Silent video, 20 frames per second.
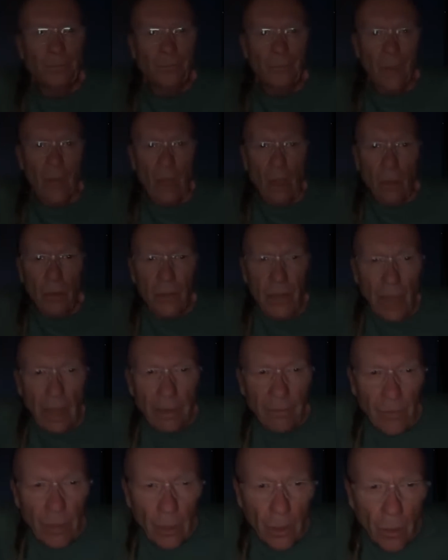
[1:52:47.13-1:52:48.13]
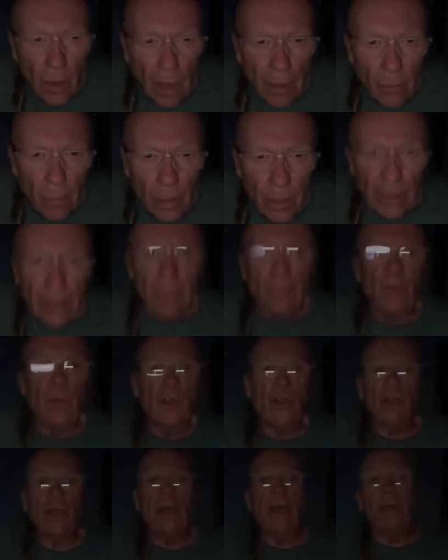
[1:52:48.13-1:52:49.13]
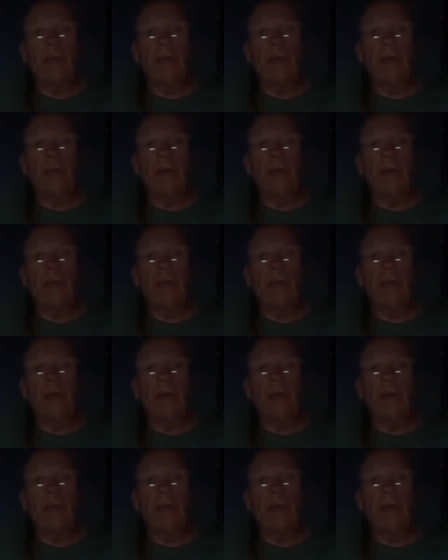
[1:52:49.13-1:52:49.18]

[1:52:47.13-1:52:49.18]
All 10 of you, I really appreciate